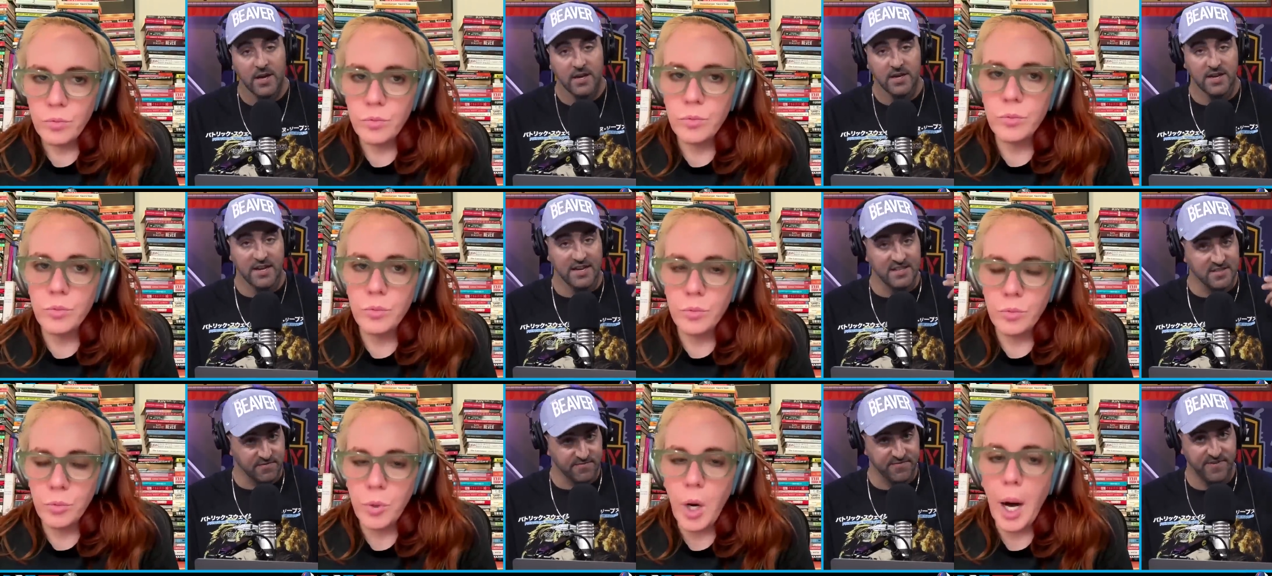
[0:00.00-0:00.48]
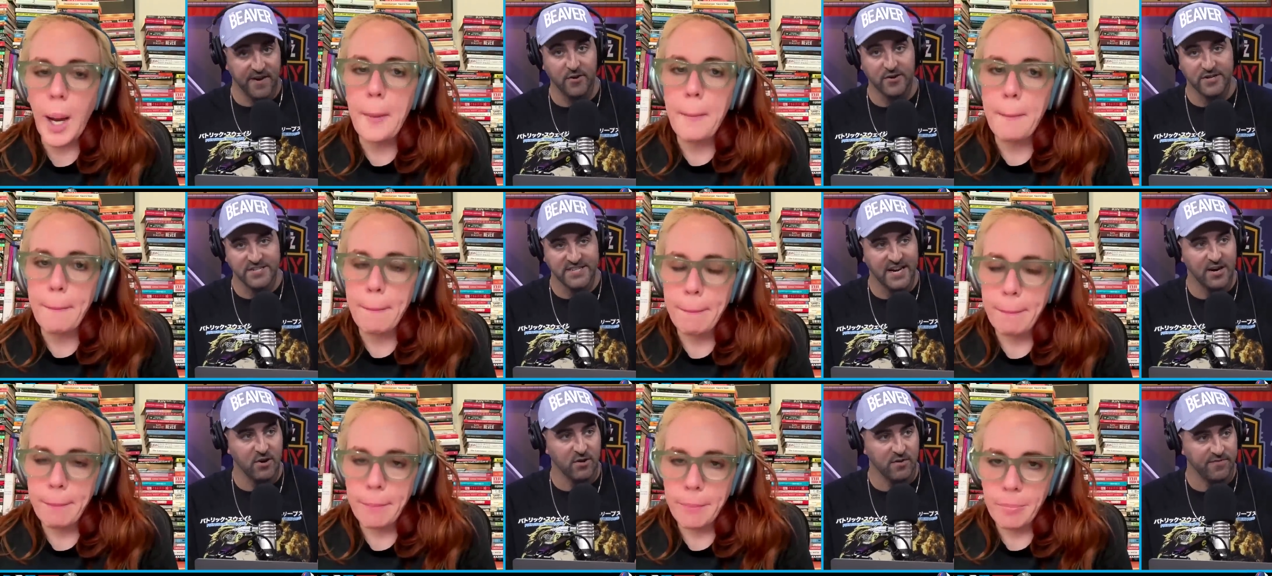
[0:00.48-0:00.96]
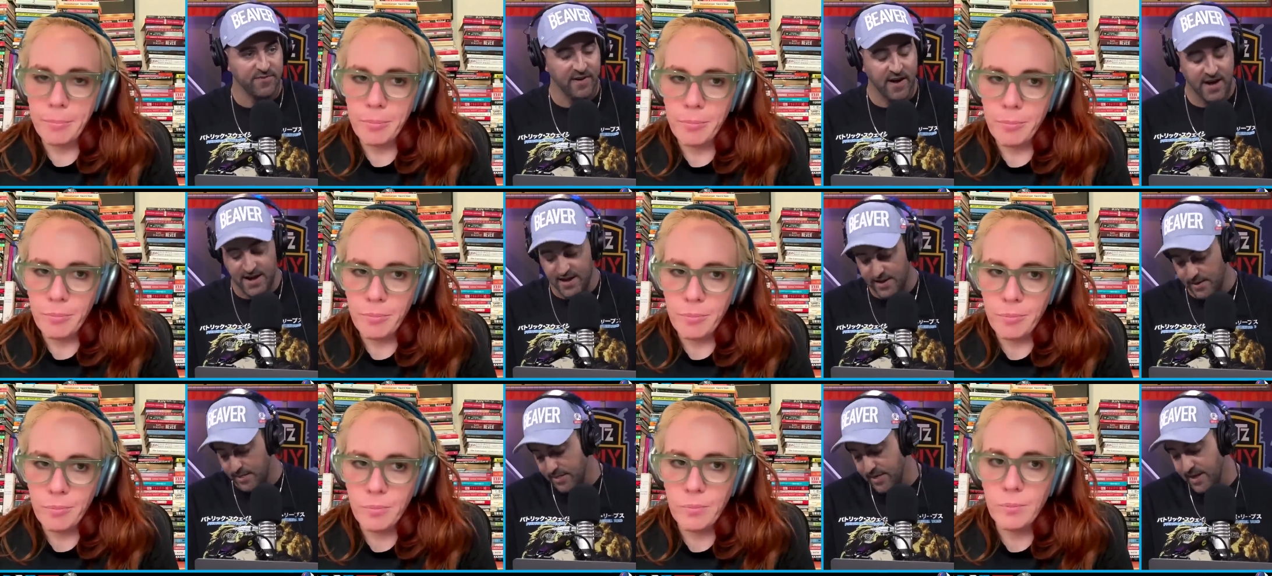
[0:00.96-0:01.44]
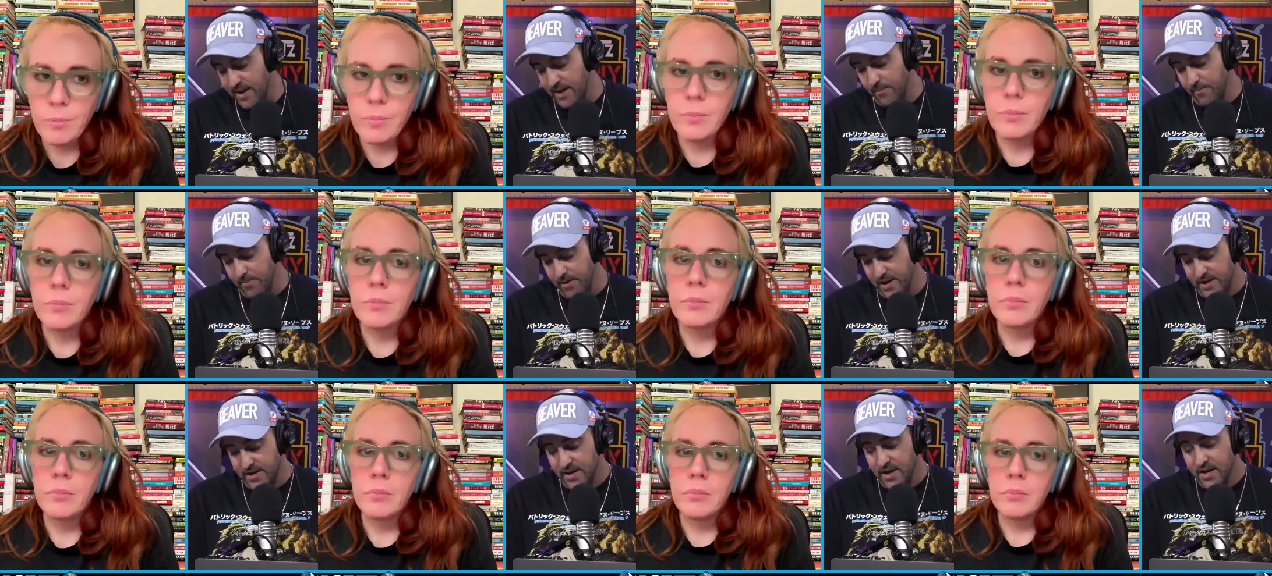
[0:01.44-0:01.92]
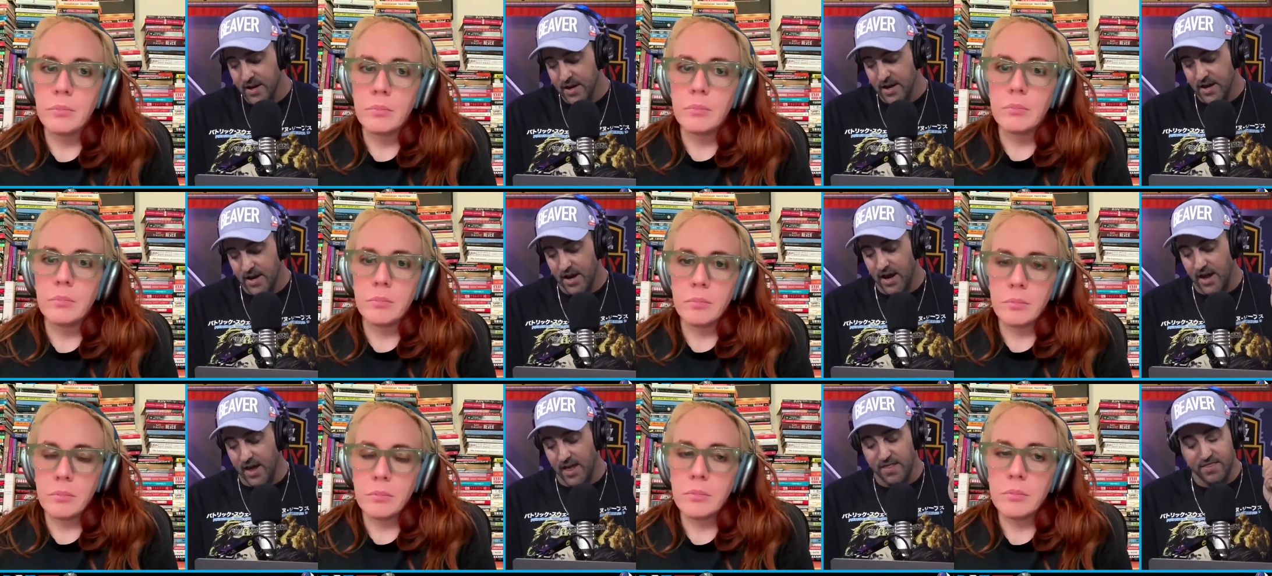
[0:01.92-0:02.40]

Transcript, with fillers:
Speaker 1: it's a very terrifying thing. But uh,